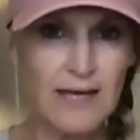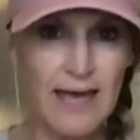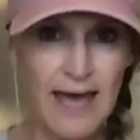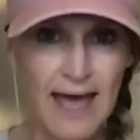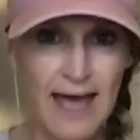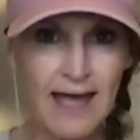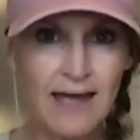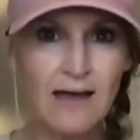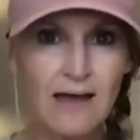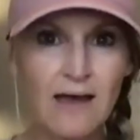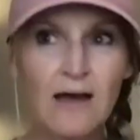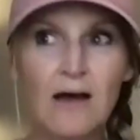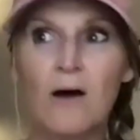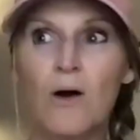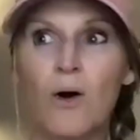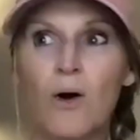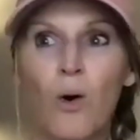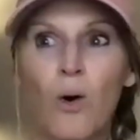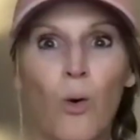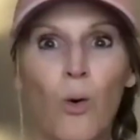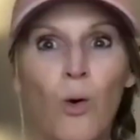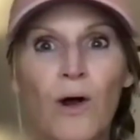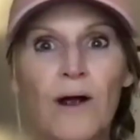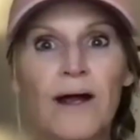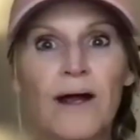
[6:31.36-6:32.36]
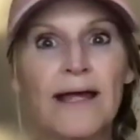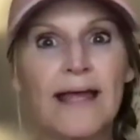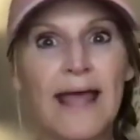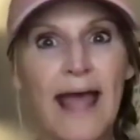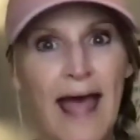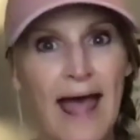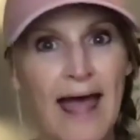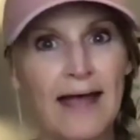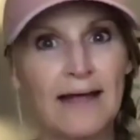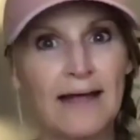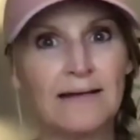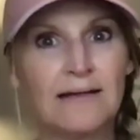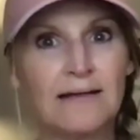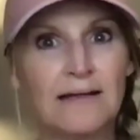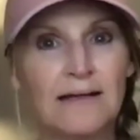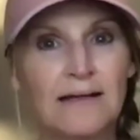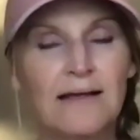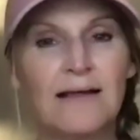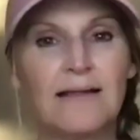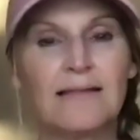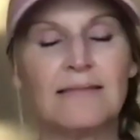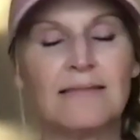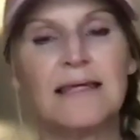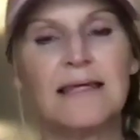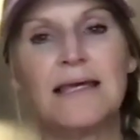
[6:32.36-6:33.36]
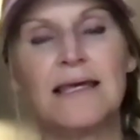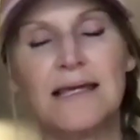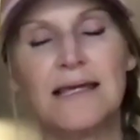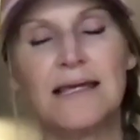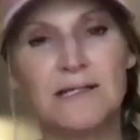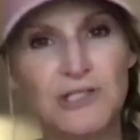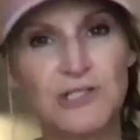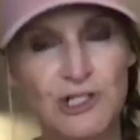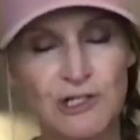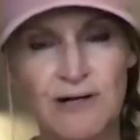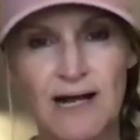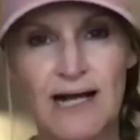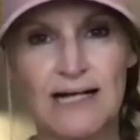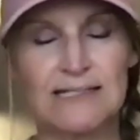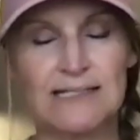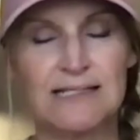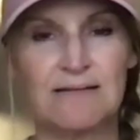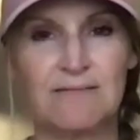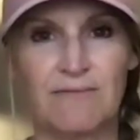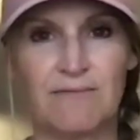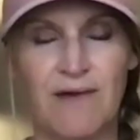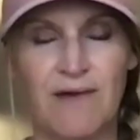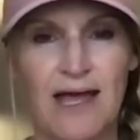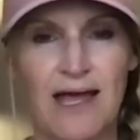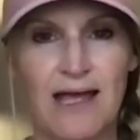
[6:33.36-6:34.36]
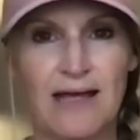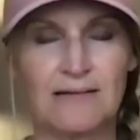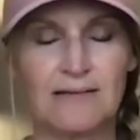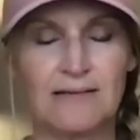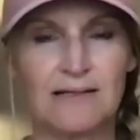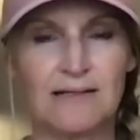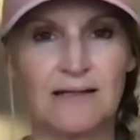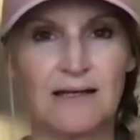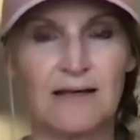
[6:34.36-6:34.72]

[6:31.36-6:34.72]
Okay. Or again, the indirect invite.